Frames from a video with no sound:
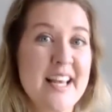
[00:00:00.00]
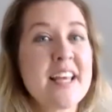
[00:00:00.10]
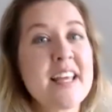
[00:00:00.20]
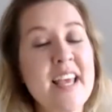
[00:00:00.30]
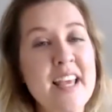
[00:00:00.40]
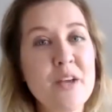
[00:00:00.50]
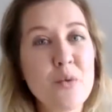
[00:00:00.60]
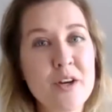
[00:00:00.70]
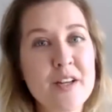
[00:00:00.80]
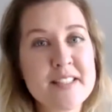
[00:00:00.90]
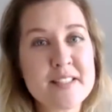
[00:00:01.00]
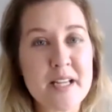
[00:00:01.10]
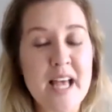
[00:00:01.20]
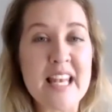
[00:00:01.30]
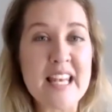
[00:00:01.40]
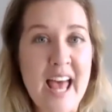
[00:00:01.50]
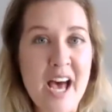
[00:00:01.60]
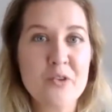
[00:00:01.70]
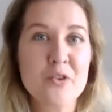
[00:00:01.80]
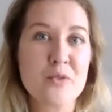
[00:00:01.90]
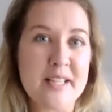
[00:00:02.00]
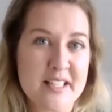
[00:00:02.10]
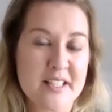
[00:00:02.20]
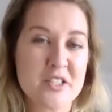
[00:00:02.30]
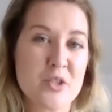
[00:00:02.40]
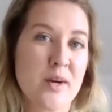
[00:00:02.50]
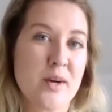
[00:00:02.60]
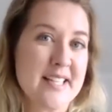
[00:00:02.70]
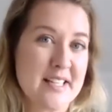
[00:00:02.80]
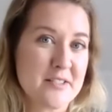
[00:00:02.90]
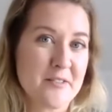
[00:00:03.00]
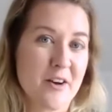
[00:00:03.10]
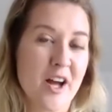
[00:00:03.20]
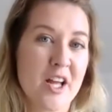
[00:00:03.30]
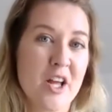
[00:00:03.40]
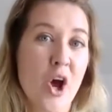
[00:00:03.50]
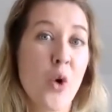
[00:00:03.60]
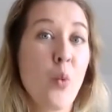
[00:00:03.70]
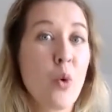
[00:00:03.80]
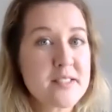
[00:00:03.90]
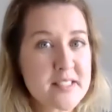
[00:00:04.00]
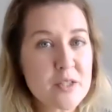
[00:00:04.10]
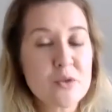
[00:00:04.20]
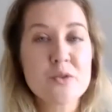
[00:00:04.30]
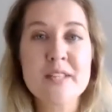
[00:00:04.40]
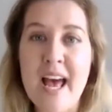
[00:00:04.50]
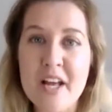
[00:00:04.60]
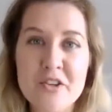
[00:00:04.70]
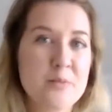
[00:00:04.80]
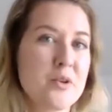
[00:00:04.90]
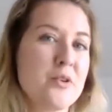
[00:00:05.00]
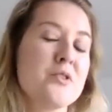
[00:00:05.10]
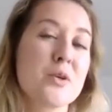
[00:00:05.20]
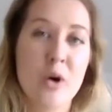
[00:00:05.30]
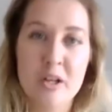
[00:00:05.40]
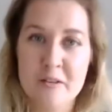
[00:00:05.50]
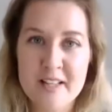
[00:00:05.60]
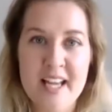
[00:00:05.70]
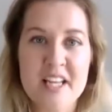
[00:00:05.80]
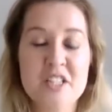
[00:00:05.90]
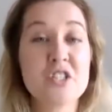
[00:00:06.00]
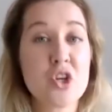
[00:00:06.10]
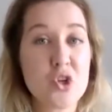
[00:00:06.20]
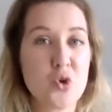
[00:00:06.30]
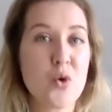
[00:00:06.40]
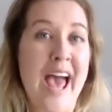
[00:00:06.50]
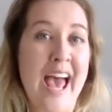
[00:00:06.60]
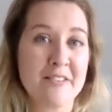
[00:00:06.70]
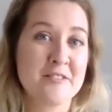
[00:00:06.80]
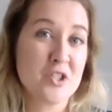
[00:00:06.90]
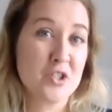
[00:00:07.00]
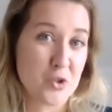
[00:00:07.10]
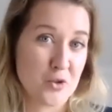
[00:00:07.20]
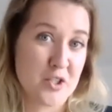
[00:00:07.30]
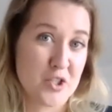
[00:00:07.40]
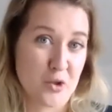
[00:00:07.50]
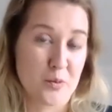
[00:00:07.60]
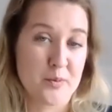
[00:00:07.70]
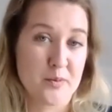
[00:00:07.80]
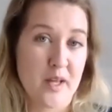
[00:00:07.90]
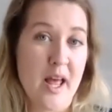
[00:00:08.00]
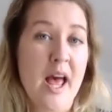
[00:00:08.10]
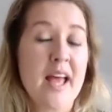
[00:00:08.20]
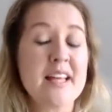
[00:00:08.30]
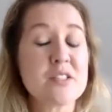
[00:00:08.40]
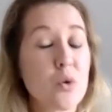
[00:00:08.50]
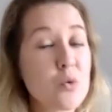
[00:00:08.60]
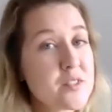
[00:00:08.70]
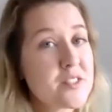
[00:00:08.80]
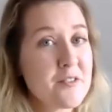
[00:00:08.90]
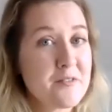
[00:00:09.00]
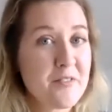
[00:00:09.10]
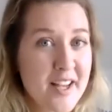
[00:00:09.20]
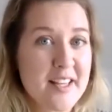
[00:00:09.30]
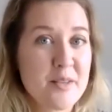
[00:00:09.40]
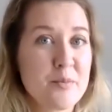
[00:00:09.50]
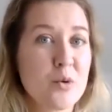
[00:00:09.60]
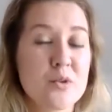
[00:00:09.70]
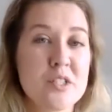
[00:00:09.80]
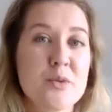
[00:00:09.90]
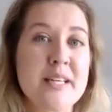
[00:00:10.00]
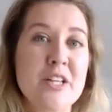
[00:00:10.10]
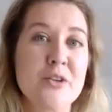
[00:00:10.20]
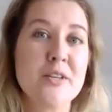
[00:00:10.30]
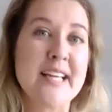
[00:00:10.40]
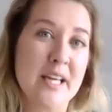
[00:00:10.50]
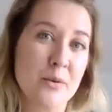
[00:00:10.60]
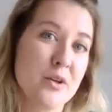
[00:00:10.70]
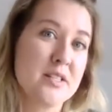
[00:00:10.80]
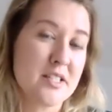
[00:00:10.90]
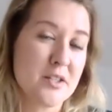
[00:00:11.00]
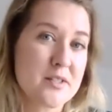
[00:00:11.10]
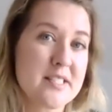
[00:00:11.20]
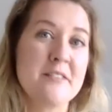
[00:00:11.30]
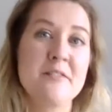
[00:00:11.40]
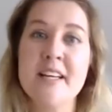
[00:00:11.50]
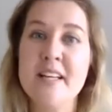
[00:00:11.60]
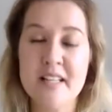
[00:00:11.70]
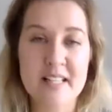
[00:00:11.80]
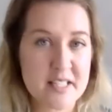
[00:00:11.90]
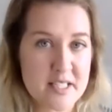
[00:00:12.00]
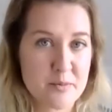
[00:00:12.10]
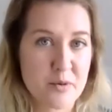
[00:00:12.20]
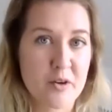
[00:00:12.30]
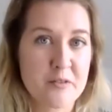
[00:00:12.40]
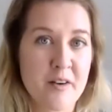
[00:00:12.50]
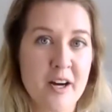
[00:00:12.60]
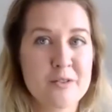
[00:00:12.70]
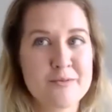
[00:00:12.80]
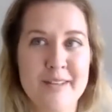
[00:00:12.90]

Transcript: Keywords allow the reader to identify what skills, attributes, qualifications you have to do the job. It's also vitally important to include keywords in your CV, LinkedIn profile, and